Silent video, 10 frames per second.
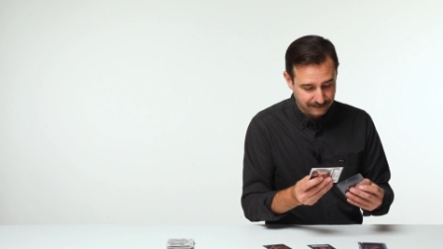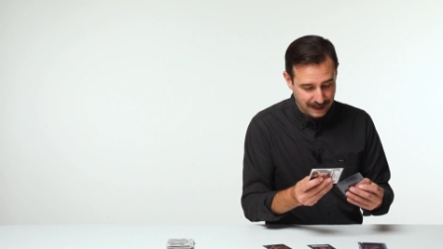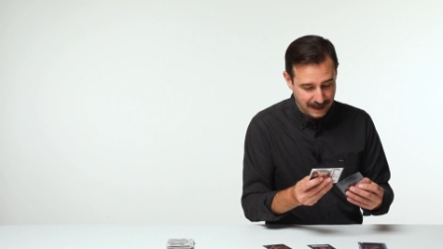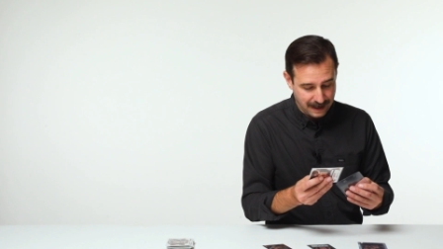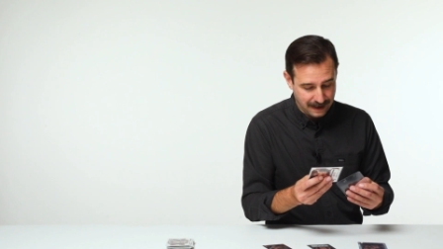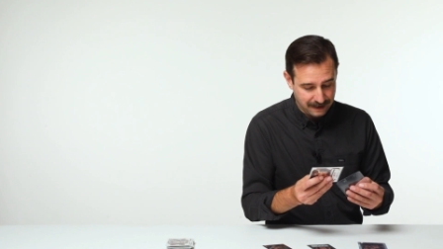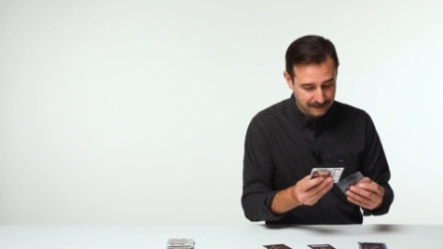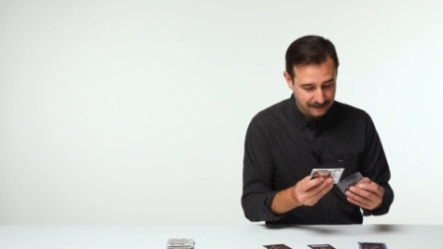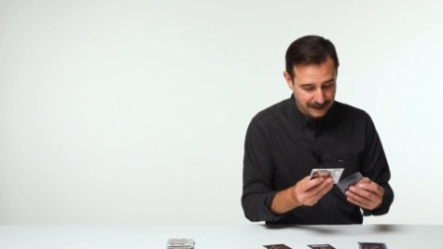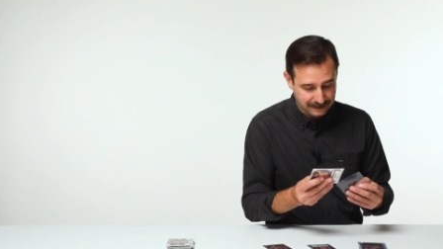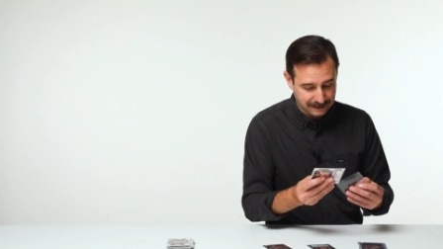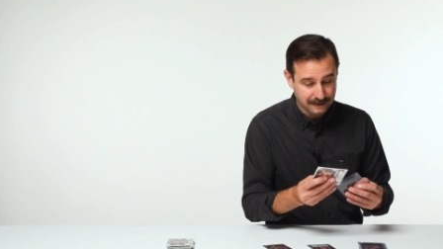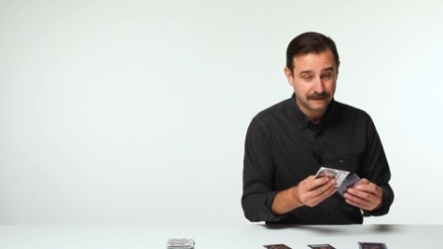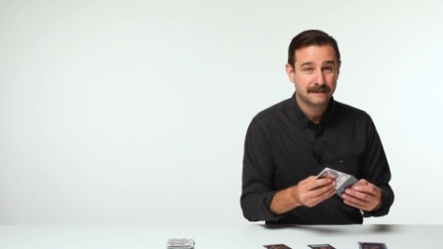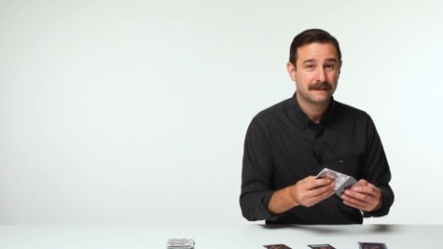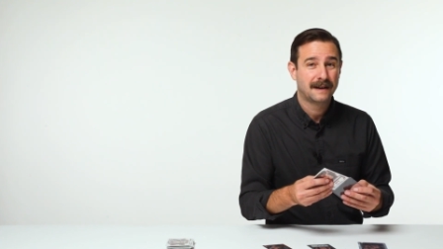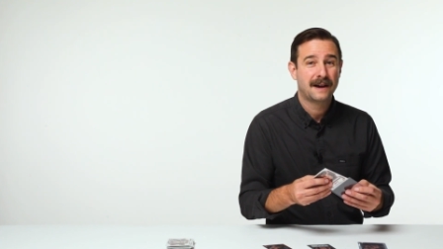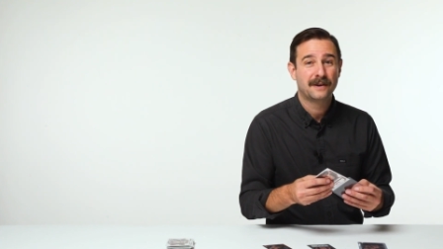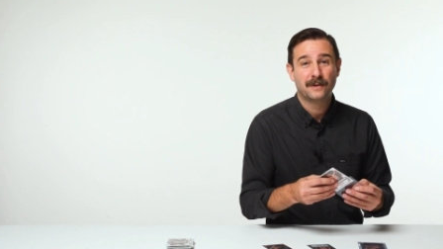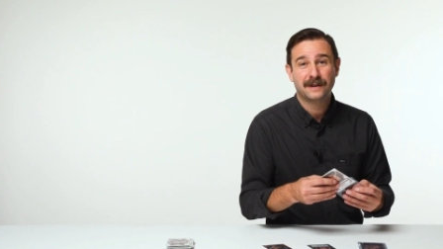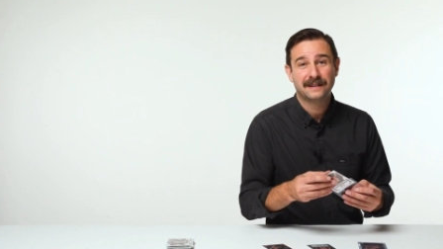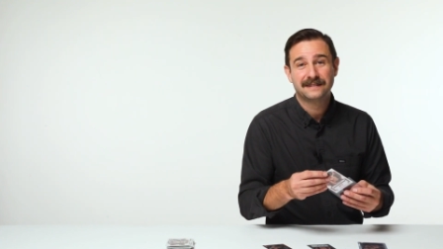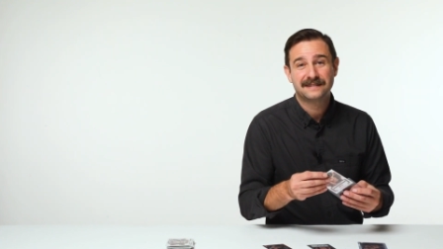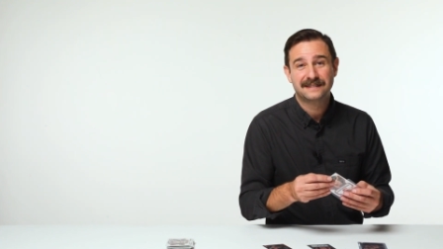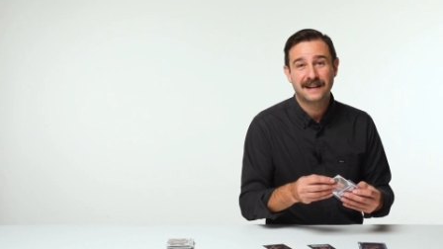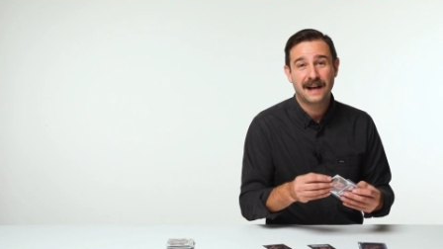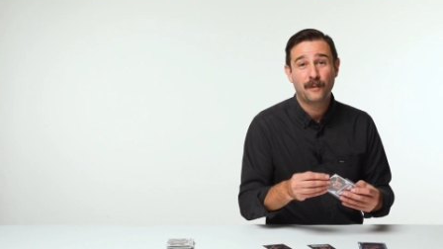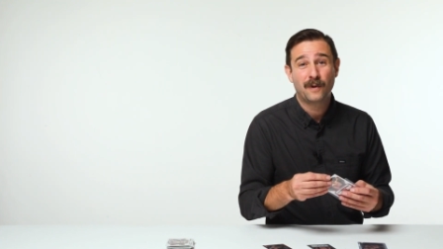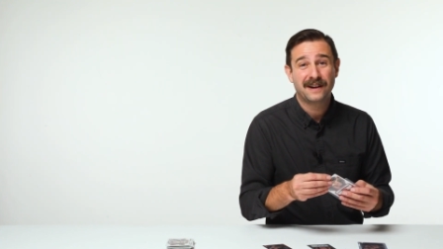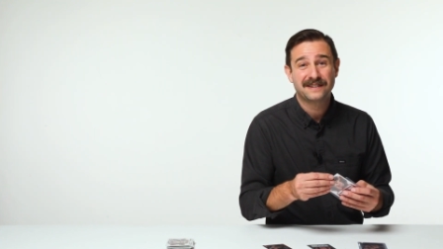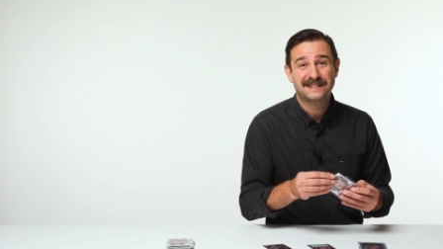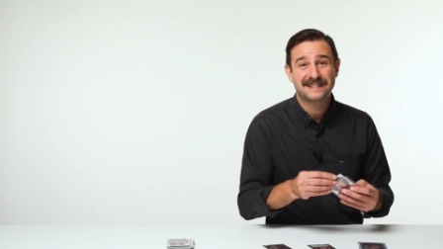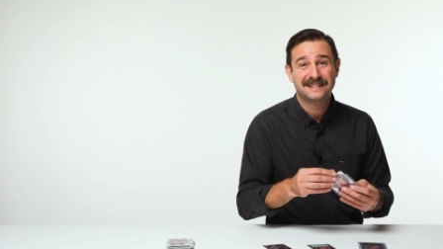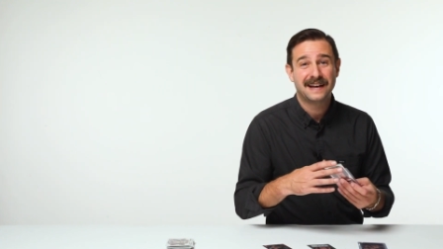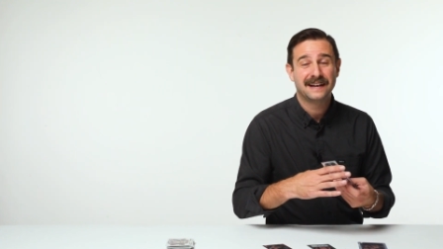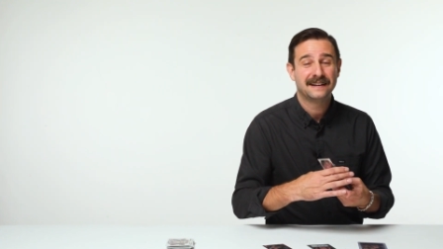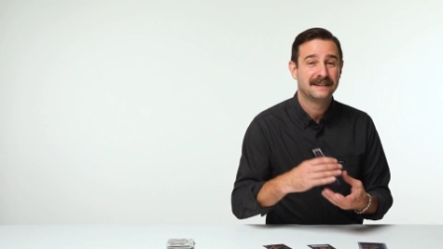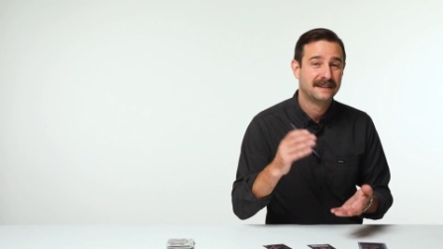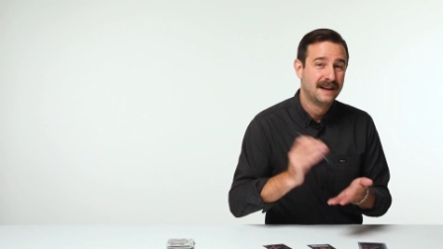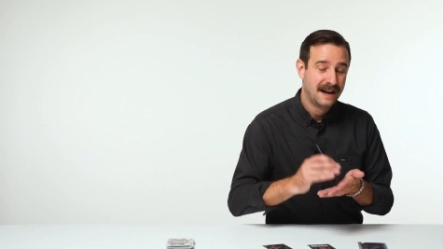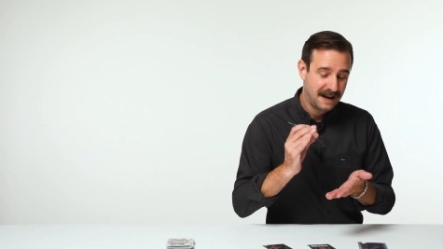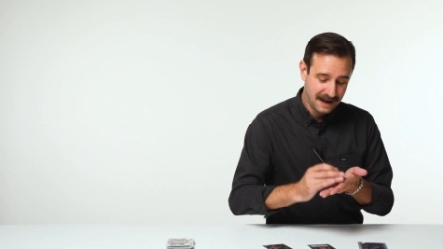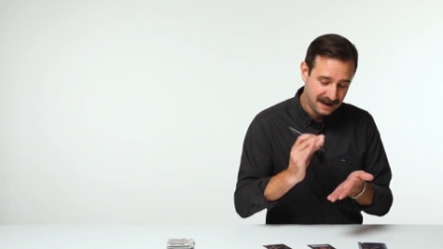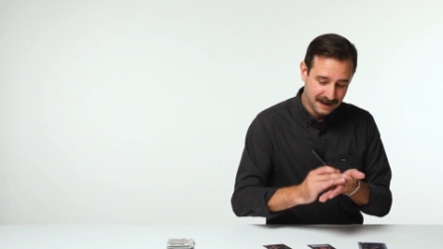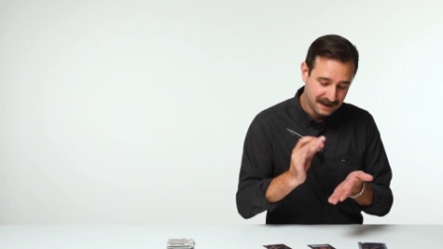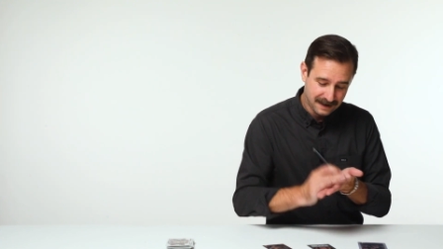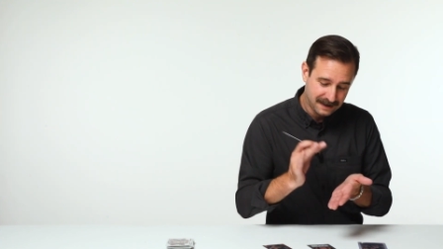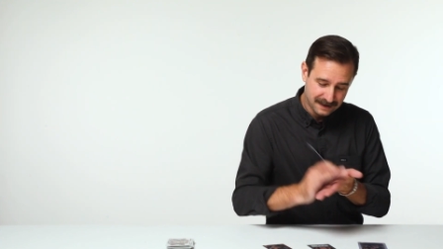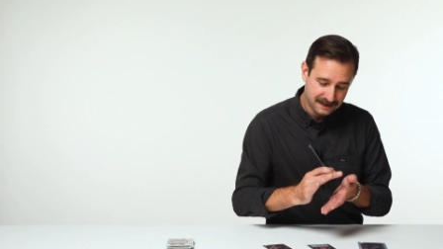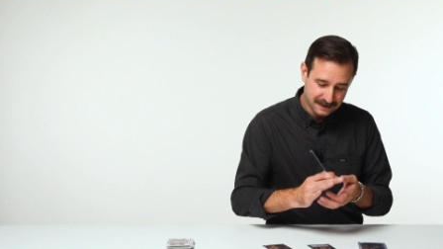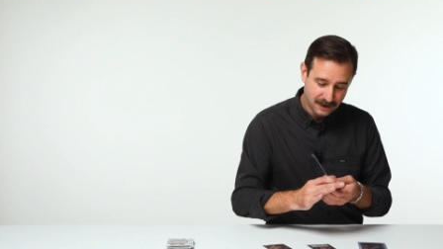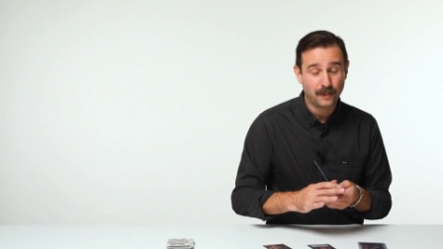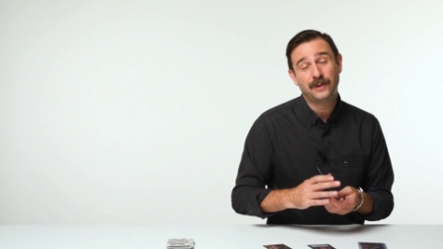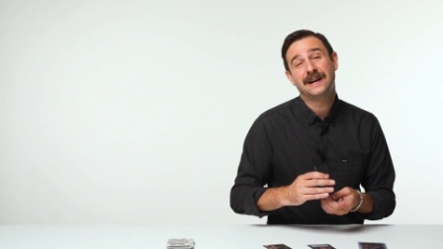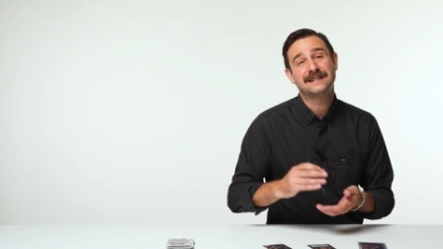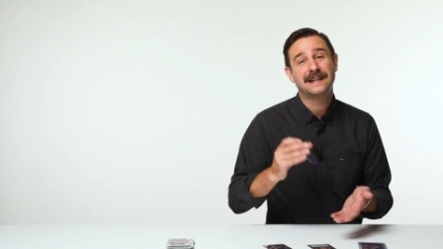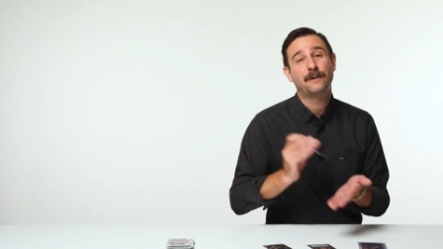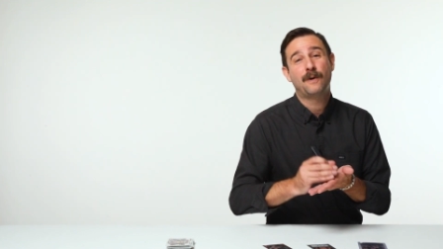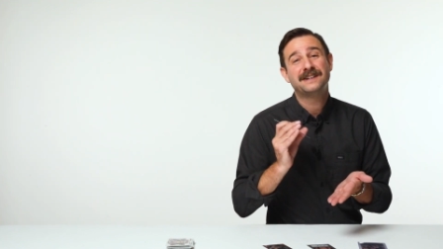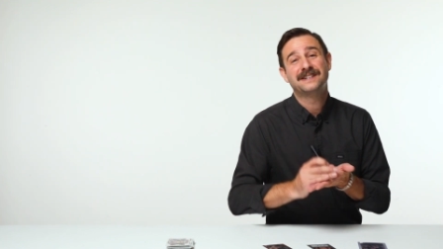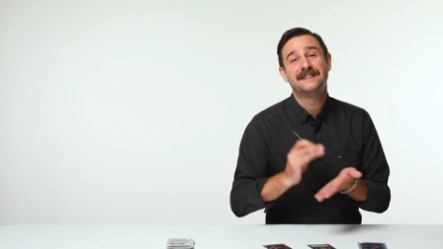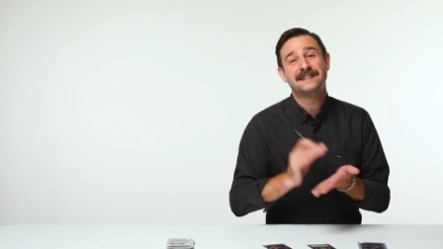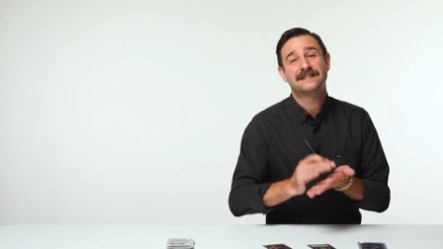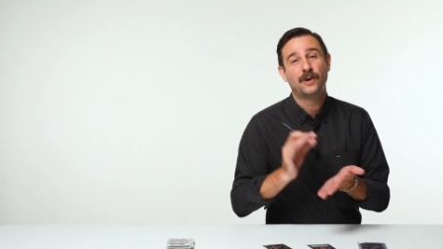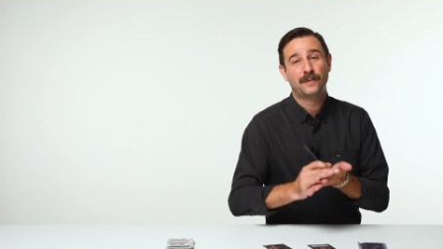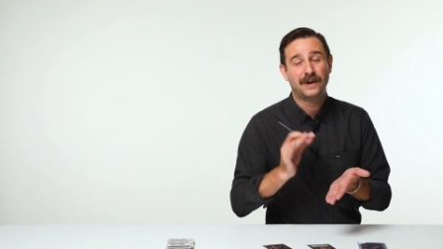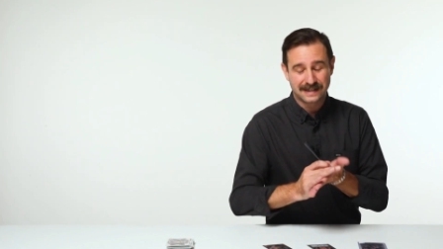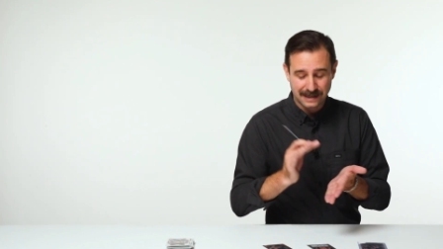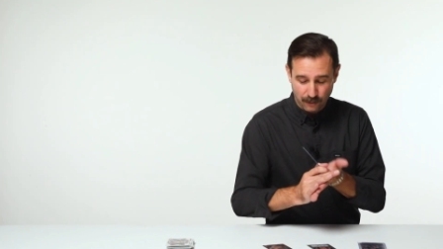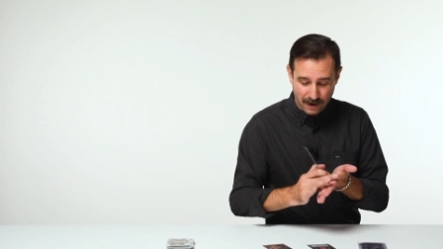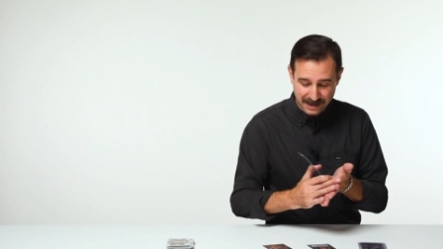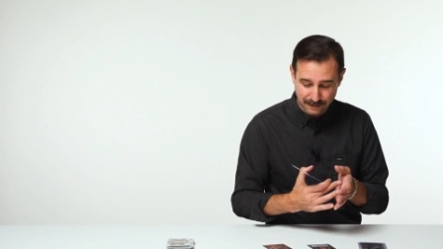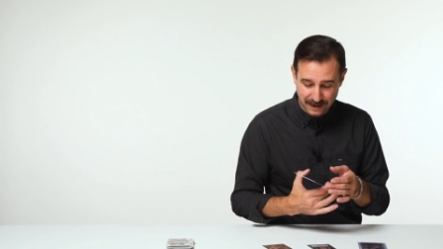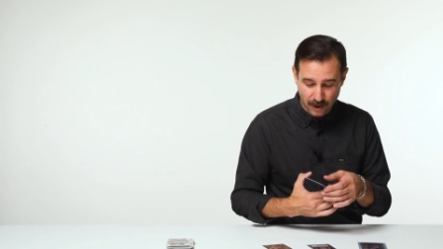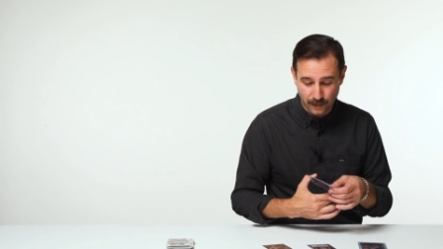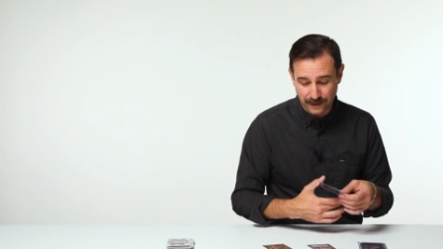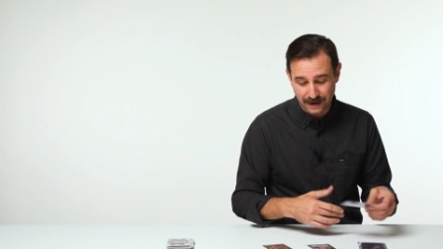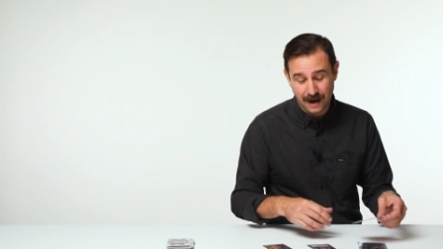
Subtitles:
Yeah, that's it. I don't know what else to say. Hope you guys like watching this. Hope you guys like watching me open